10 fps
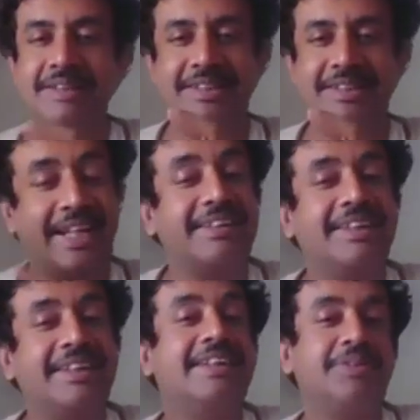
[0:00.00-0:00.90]
The
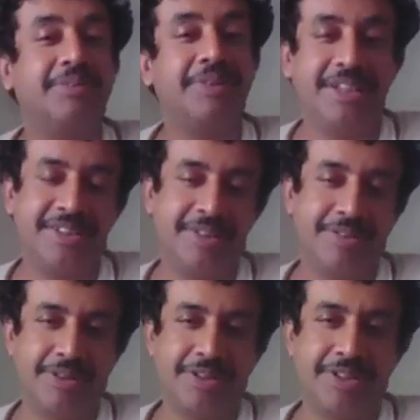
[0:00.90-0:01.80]
second thing that we did
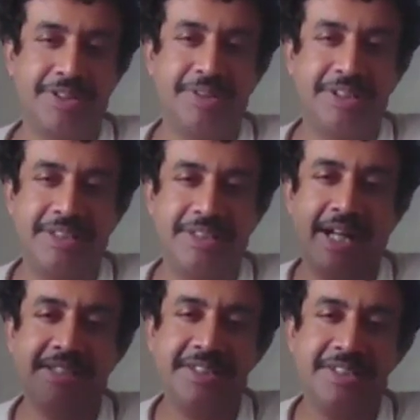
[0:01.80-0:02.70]
contributed is
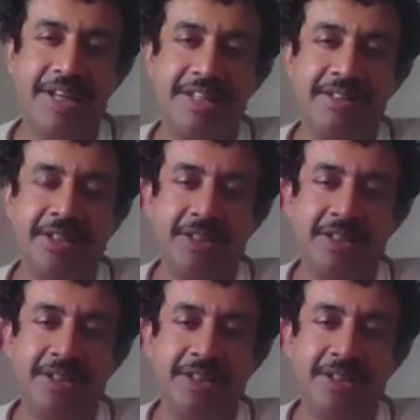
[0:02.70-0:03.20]
identifying